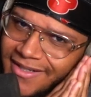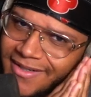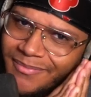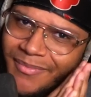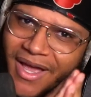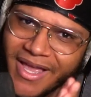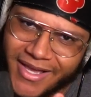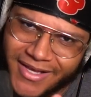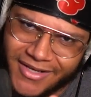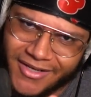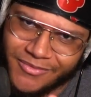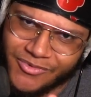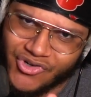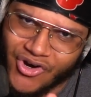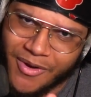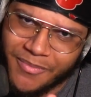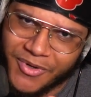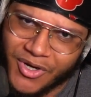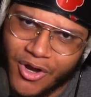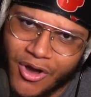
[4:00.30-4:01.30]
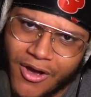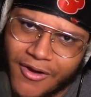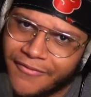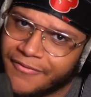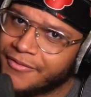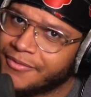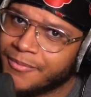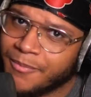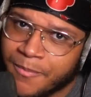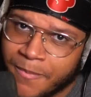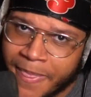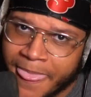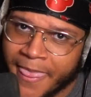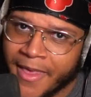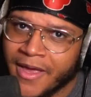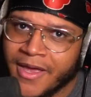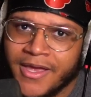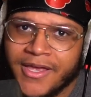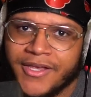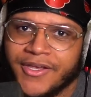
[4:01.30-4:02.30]
might end up dropping off,
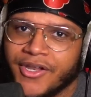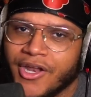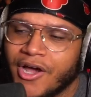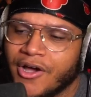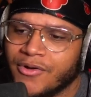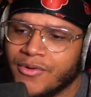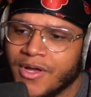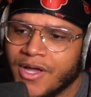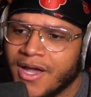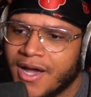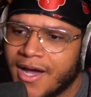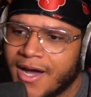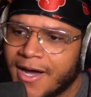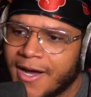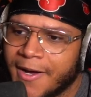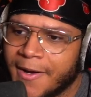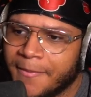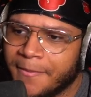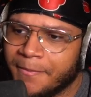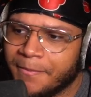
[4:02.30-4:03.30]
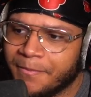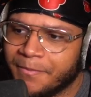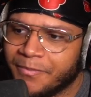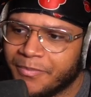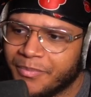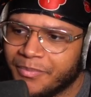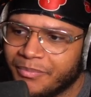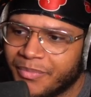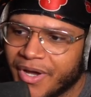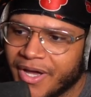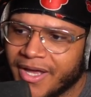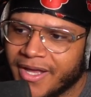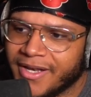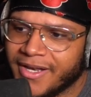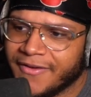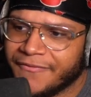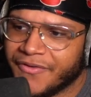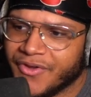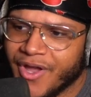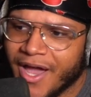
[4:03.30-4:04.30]
you know. But
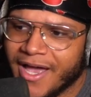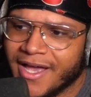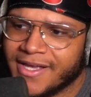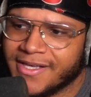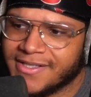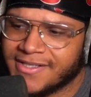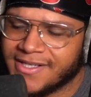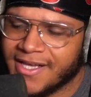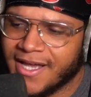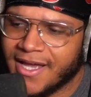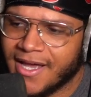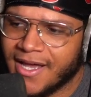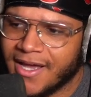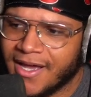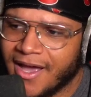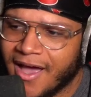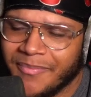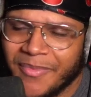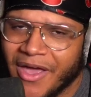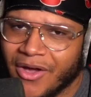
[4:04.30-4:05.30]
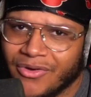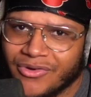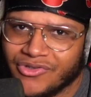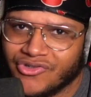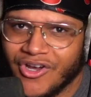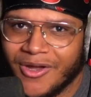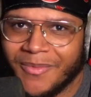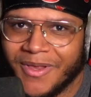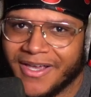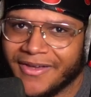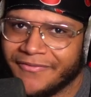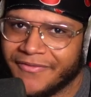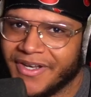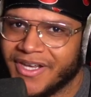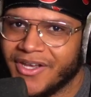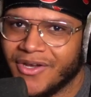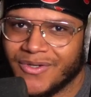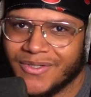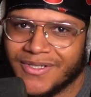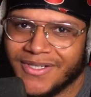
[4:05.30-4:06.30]
if you guys I'm not going to drop like a
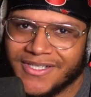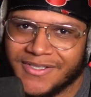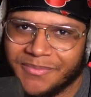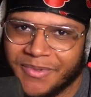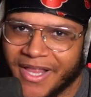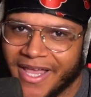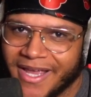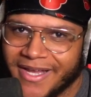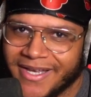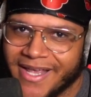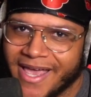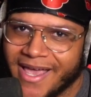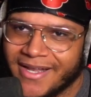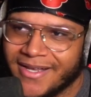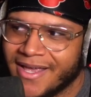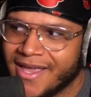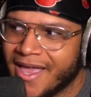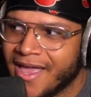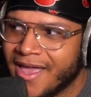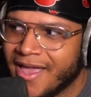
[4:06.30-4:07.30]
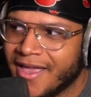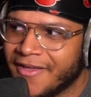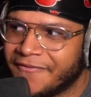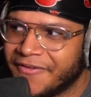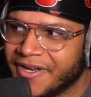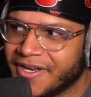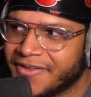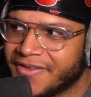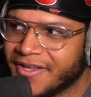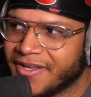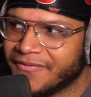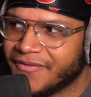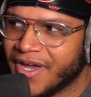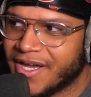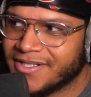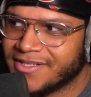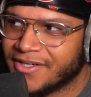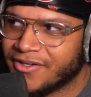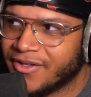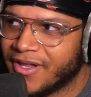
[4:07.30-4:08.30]
video to explain that. If anything, if you
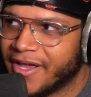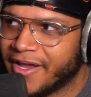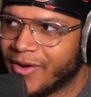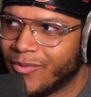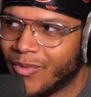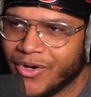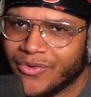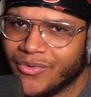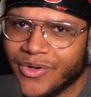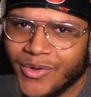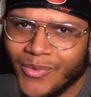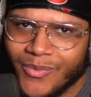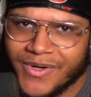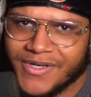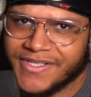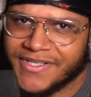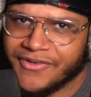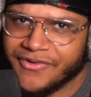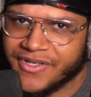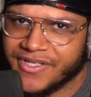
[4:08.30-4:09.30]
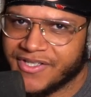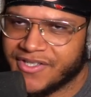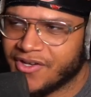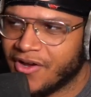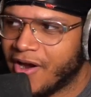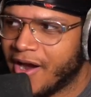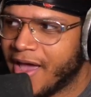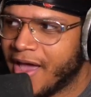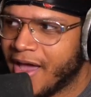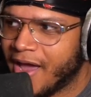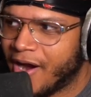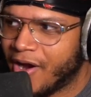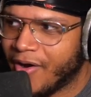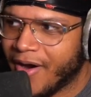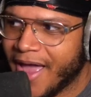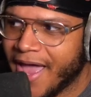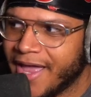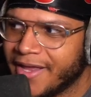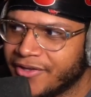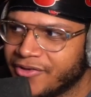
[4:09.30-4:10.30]
guys are like wondering where series are
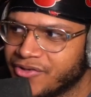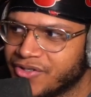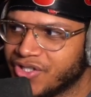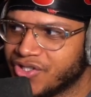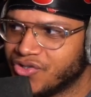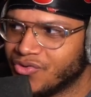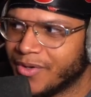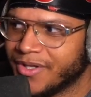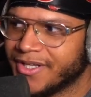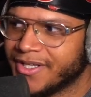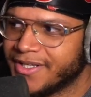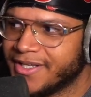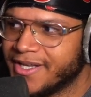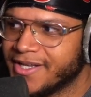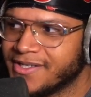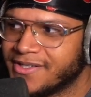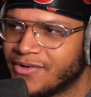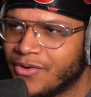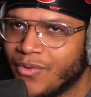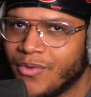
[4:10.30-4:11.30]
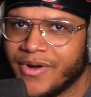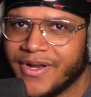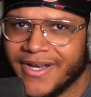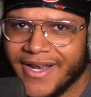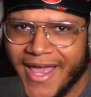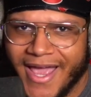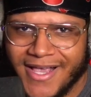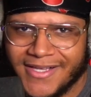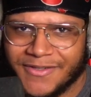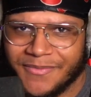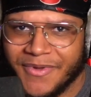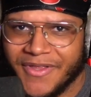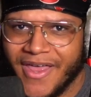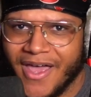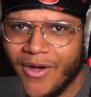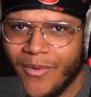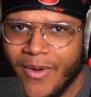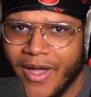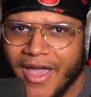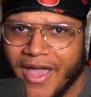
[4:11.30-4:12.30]
at, you should join the Discord and ask me
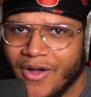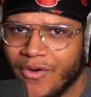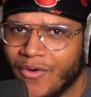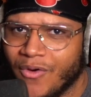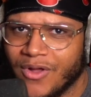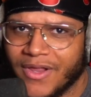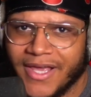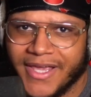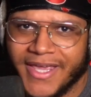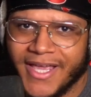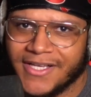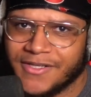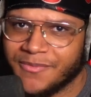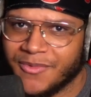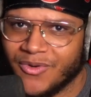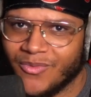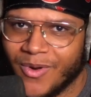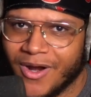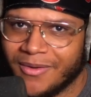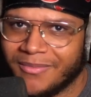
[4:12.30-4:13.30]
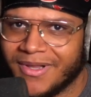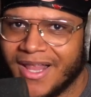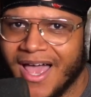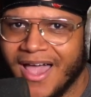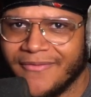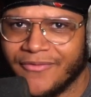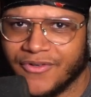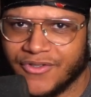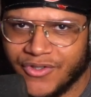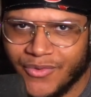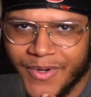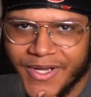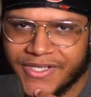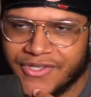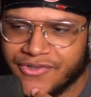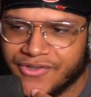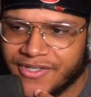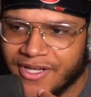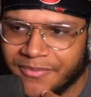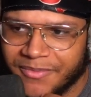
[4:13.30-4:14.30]
that way, or like catch me when I'm live on Twitch
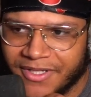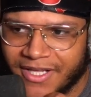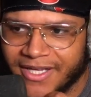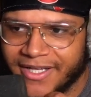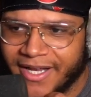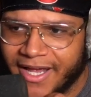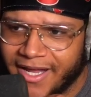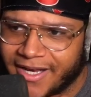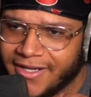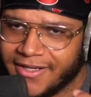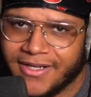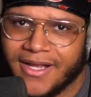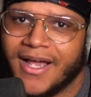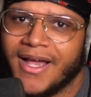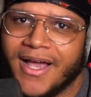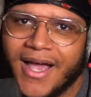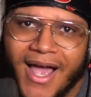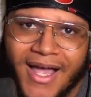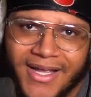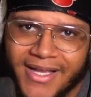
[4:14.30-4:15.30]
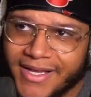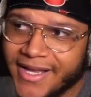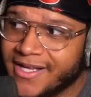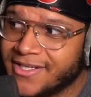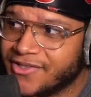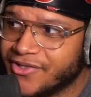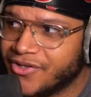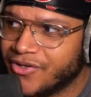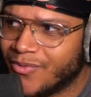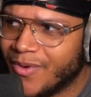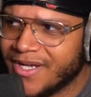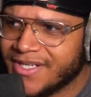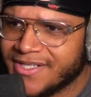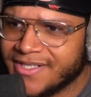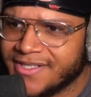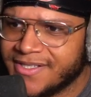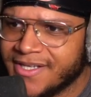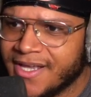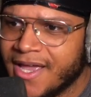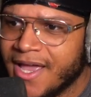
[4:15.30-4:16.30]
or something like that, and I can answer your
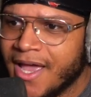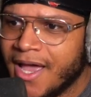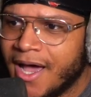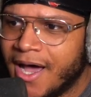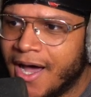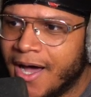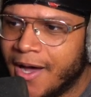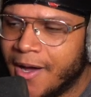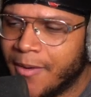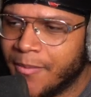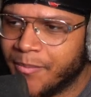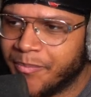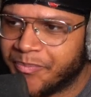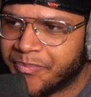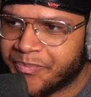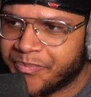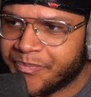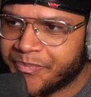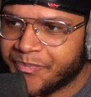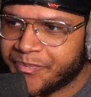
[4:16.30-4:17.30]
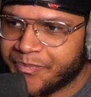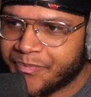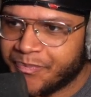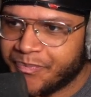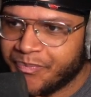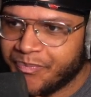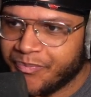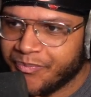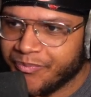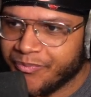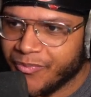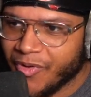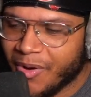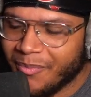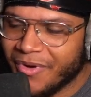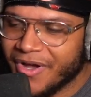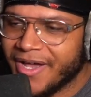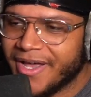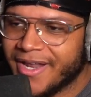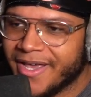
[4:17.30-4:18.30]
questions. Yeah,
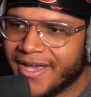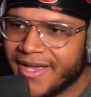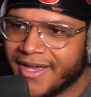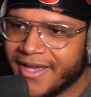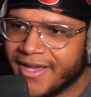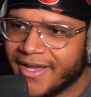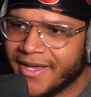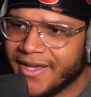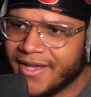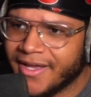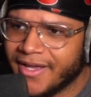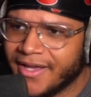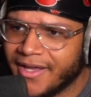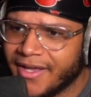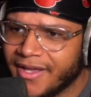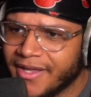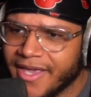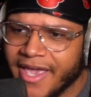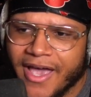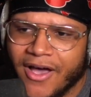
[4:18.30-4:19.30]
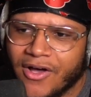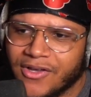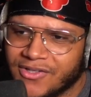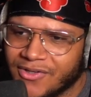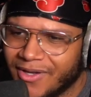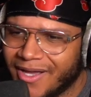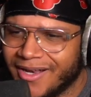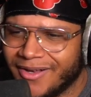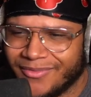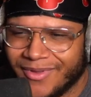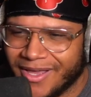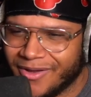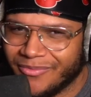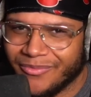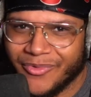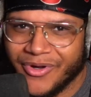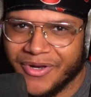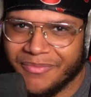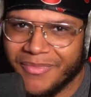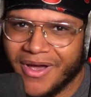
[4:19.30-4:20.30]
also gotta like
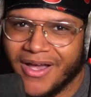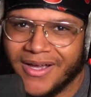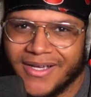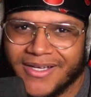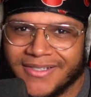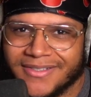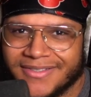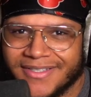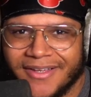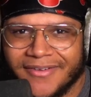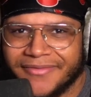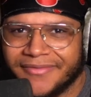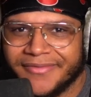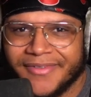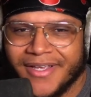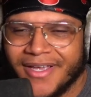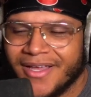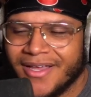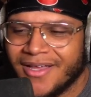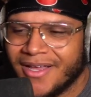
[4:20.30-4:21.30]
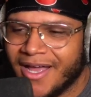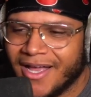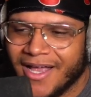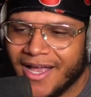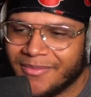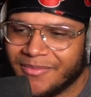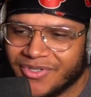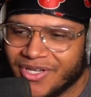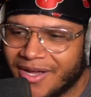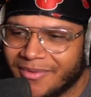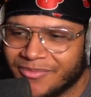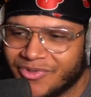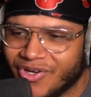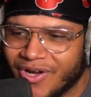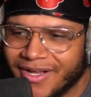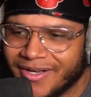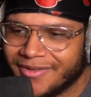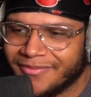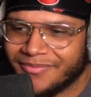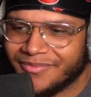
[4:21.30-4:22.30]
read manga and stuff. I'm
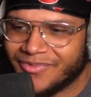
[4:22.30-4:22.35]
trying to